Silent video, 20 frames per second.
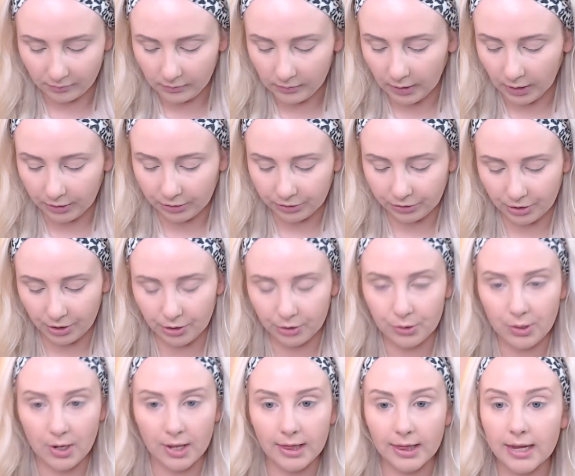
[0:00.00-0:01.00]

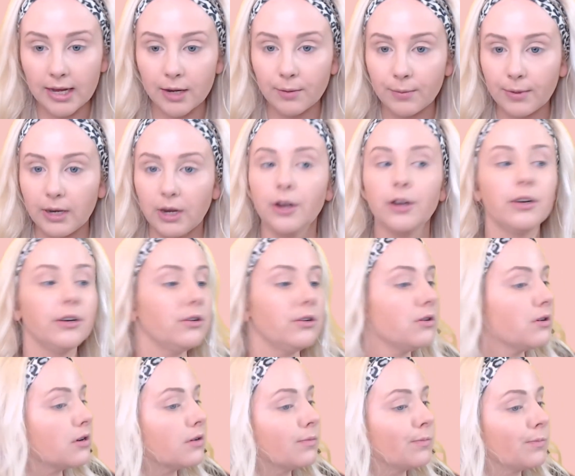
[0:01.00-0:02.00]
So there we go.
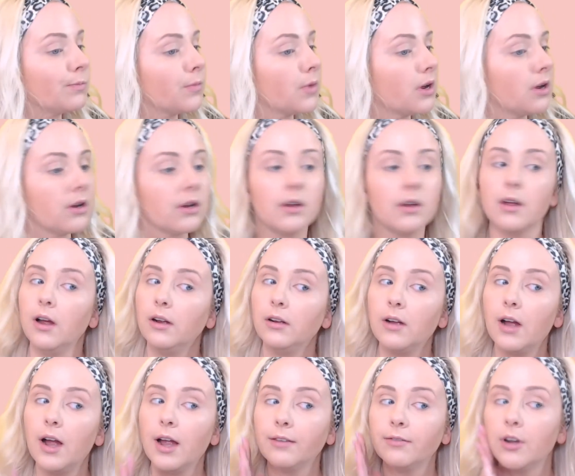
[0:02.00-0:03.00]

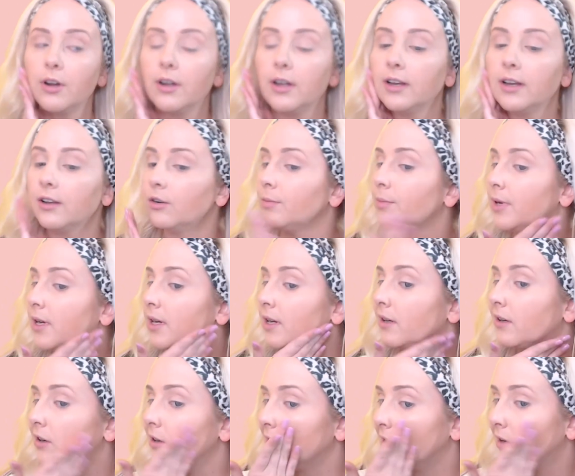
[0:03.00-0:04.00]
I've got a little bit
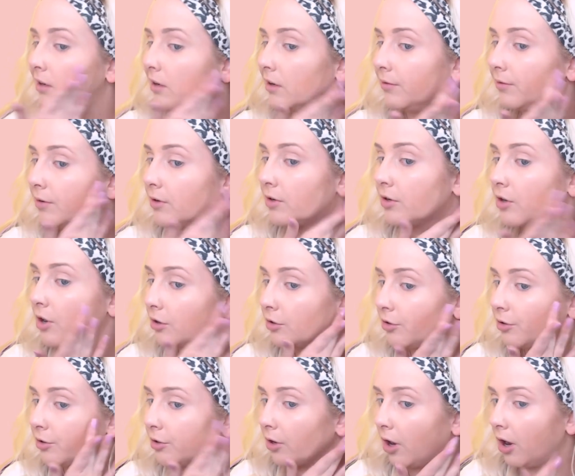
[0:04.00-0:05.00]
of
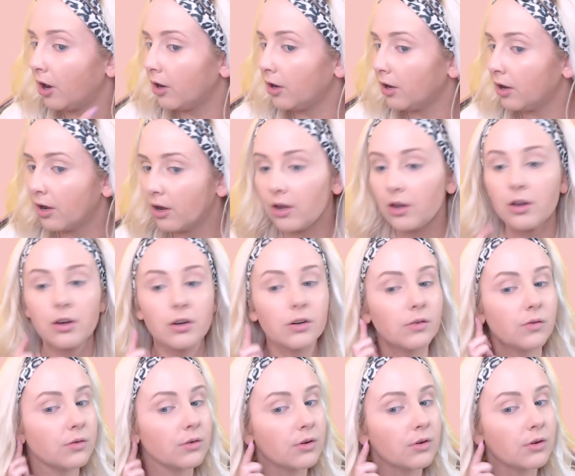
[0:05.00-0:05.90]
contour on.